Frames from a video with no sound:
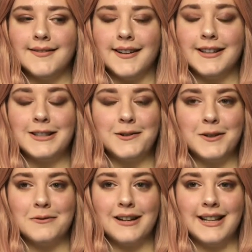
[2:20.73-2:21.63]
I don't know
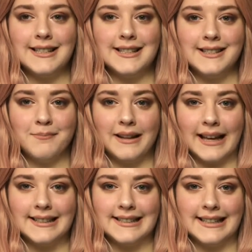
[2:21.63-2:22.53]
why this is in
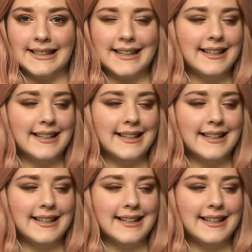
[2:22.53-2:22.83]
plastic.